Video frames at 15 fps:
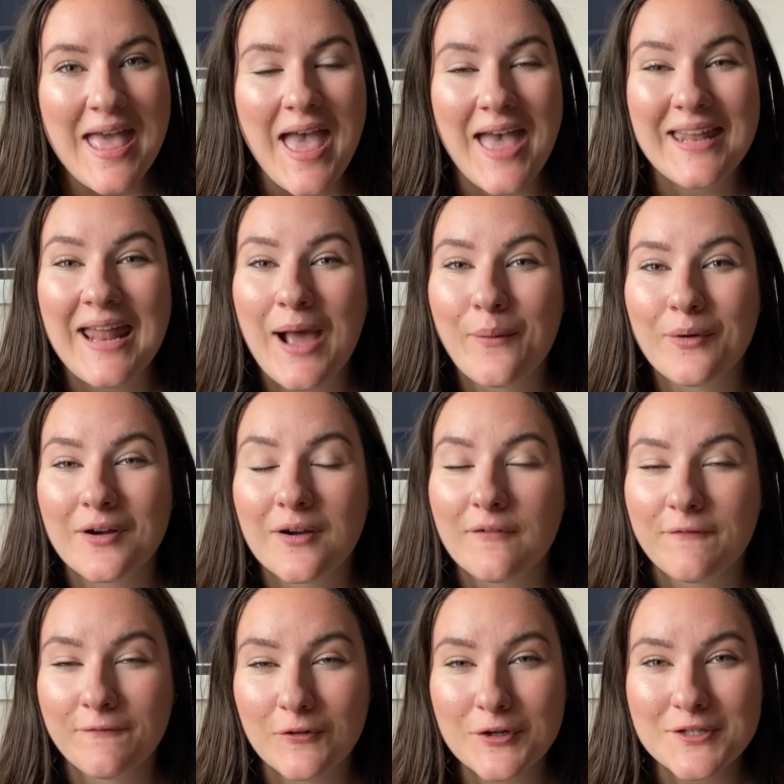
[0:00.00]
and our
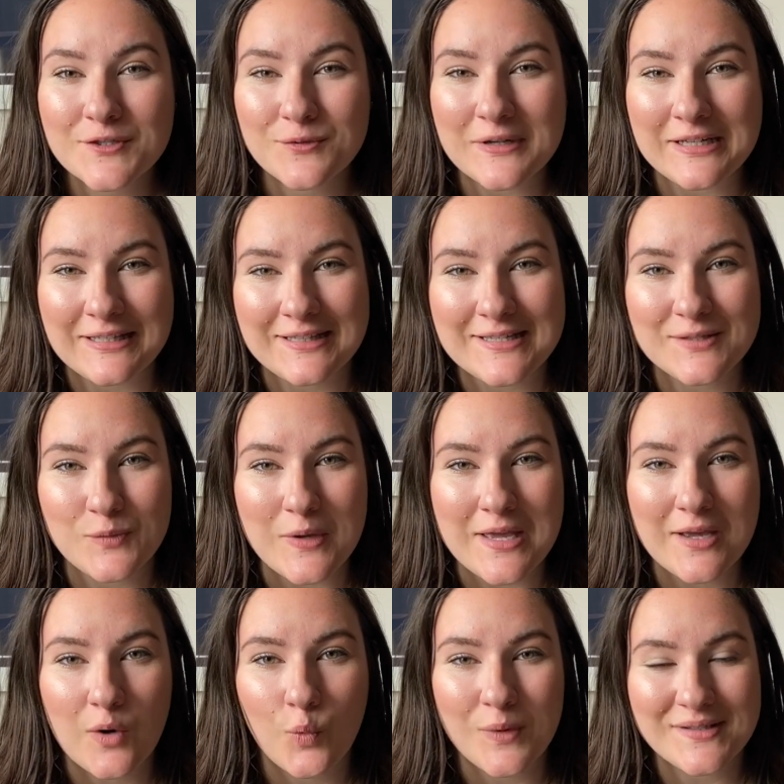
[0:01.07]
first reading this week
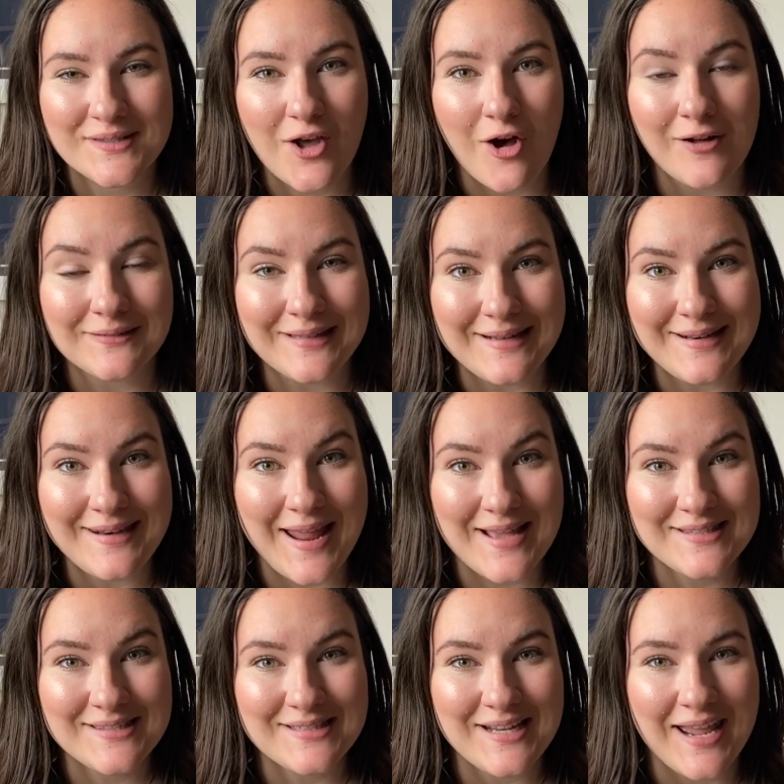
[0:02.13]
was called
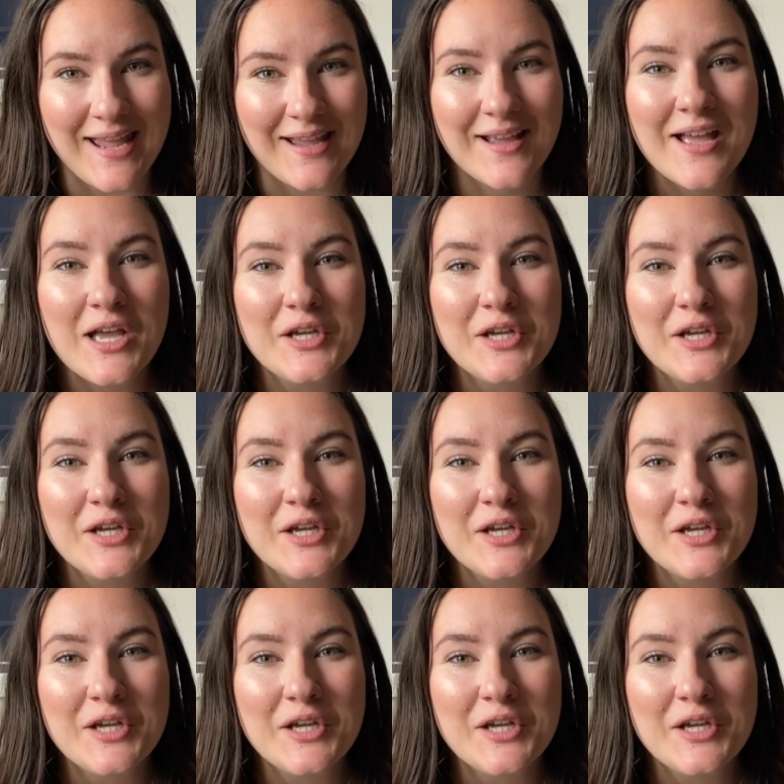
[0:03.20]
Nesting.